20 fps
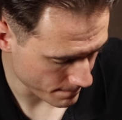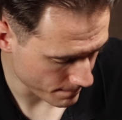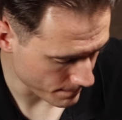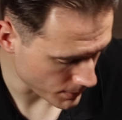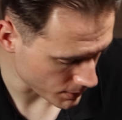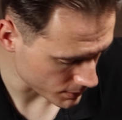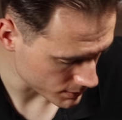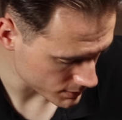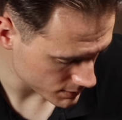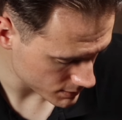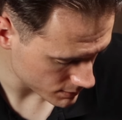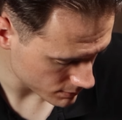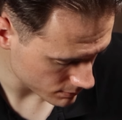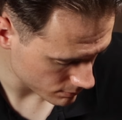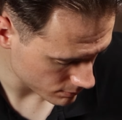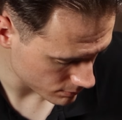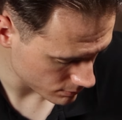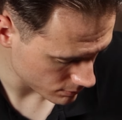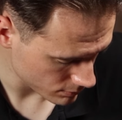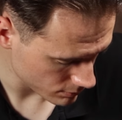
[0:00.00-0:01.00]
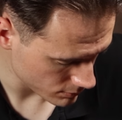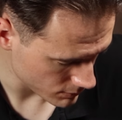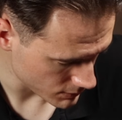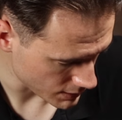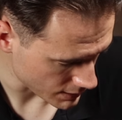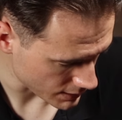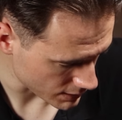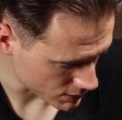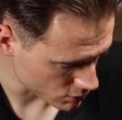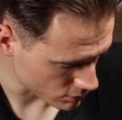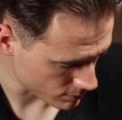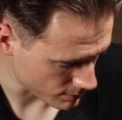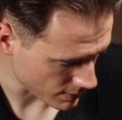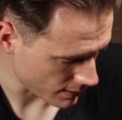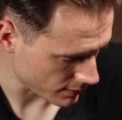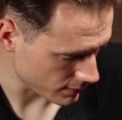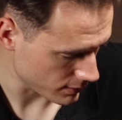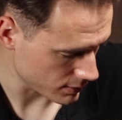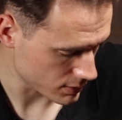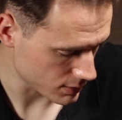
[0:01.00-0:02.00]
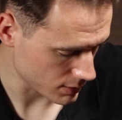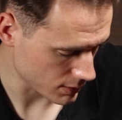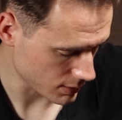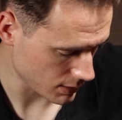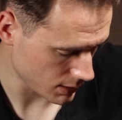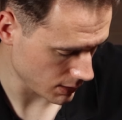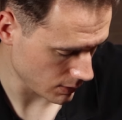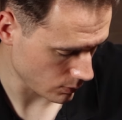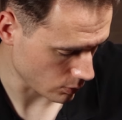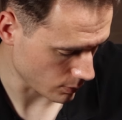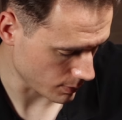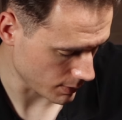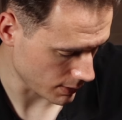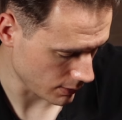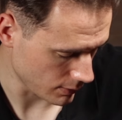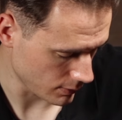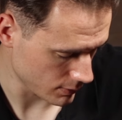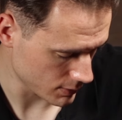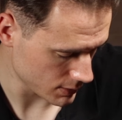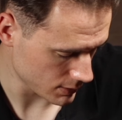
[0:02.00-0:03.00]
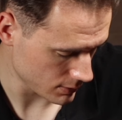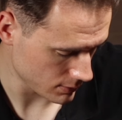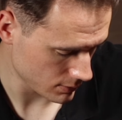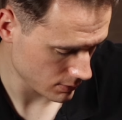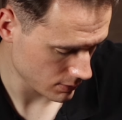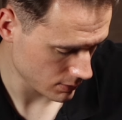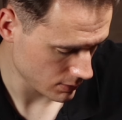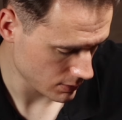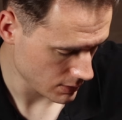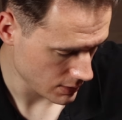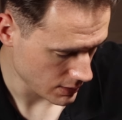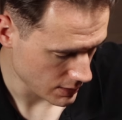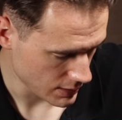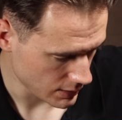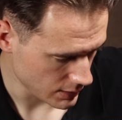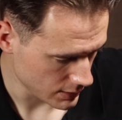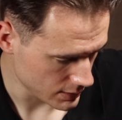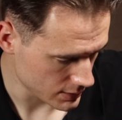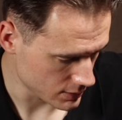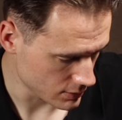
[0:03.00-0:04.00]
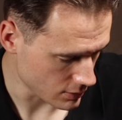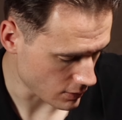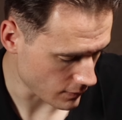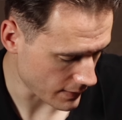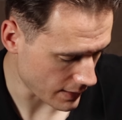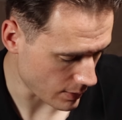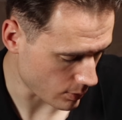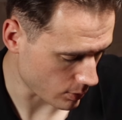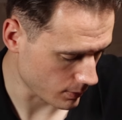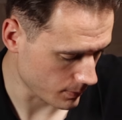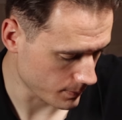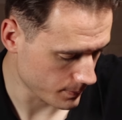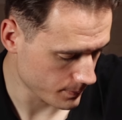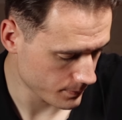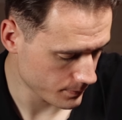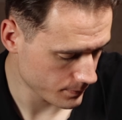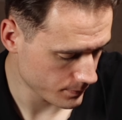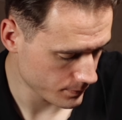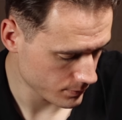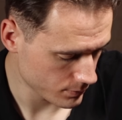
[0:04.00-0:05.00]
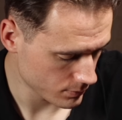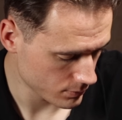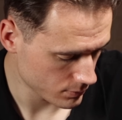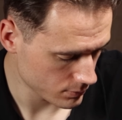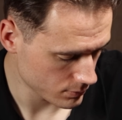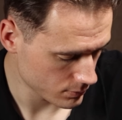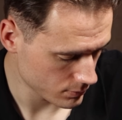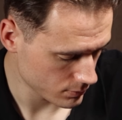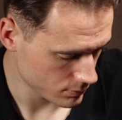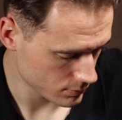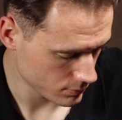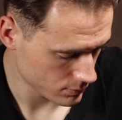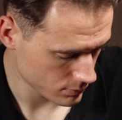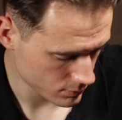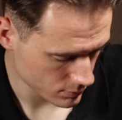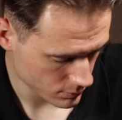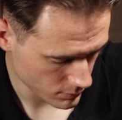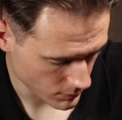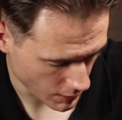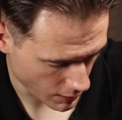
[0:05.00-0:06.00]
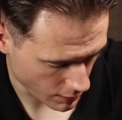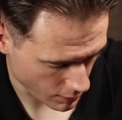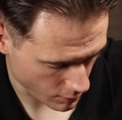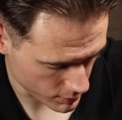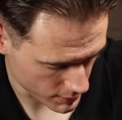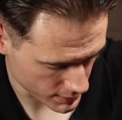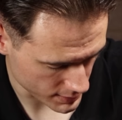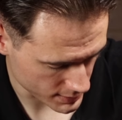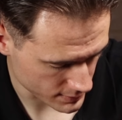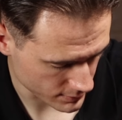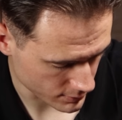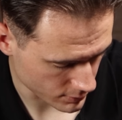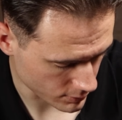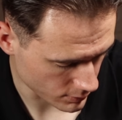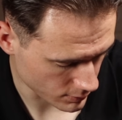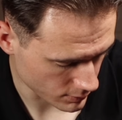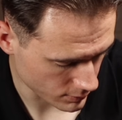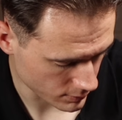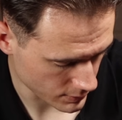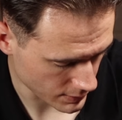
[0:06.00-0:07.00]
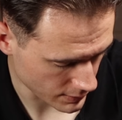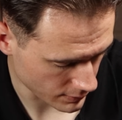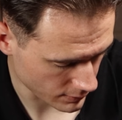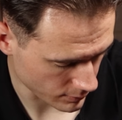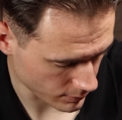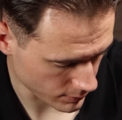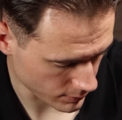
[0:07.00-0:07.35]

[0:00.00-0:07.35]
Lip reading: but the actual method I will be using is not that one. Oh yes, of course, that's